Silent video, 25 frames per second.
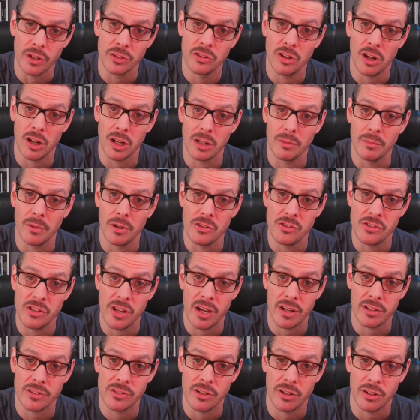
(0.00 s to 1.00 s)
to talk about
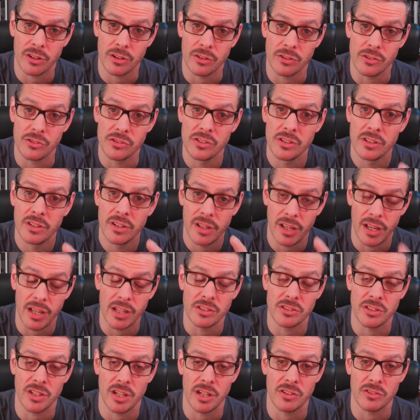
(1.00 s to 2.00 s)
Jack Chalker's
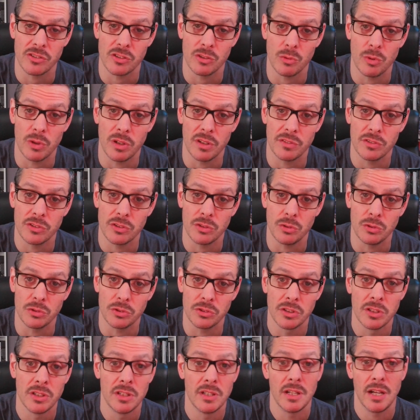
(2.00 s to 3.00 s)
Exiles of Love Souls.